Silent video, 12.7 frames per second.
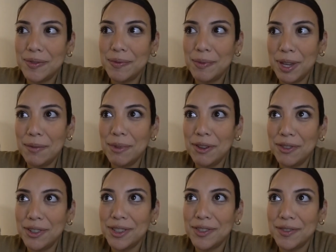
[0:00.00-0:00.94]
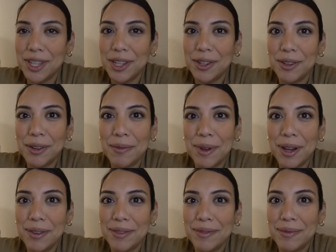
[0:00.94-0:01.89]
make my first video
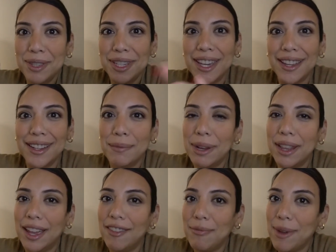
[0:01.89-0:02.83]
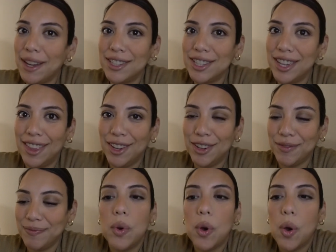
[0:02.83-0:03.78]
about me getting my life back together.
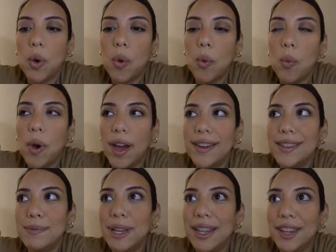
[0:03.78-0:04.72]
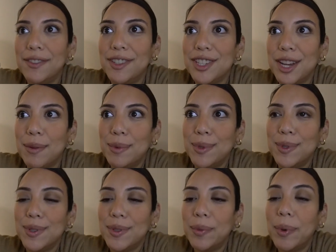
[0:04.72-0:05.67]
Why is my life in
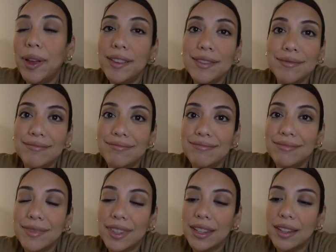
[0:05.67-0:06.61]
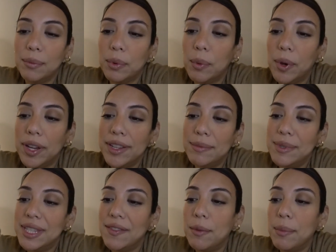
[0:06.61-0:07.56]
shambles? Well, number one, I'm
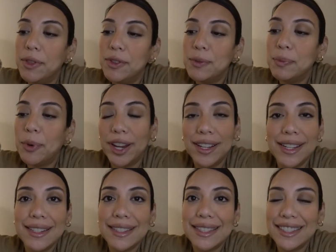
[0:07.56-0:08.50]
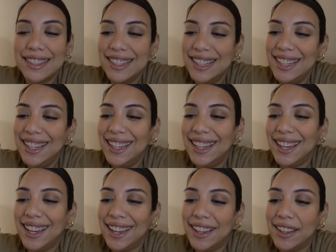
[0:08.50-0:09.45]
seven months pregnant
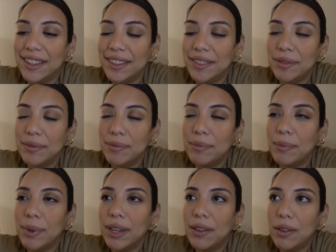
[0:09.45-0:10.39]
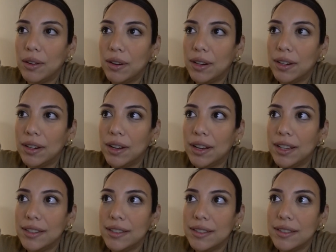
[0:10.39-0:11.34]
uh, my car
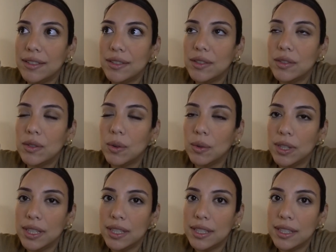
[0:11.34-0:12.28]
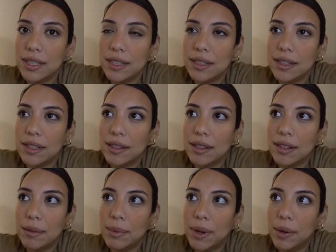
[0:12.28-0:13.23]
got stolen
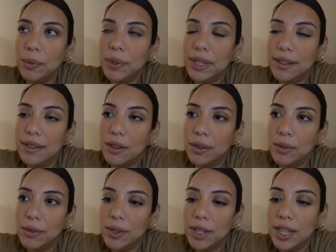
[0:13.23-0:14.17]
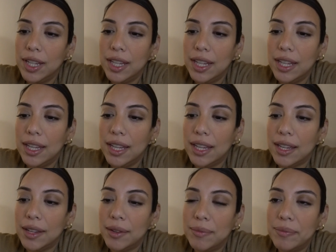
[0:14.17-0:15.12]
about a week ago.
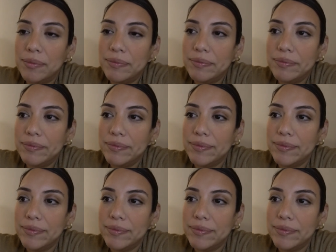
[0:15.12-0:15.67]
Um,